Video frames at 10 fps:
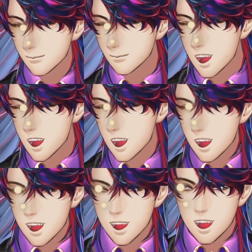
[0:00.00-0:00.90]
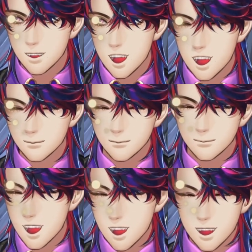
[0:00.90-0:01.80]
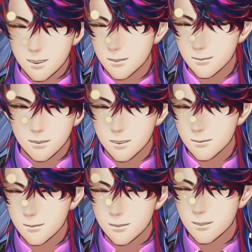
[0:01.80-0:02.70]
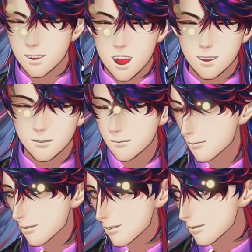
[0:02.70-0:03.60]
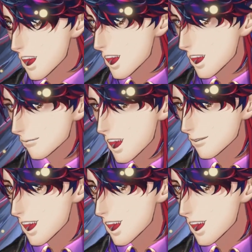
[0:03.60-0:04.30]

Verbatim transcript: Uh, I'm gonna tell whatever recording whatever. Else. Um, it's probably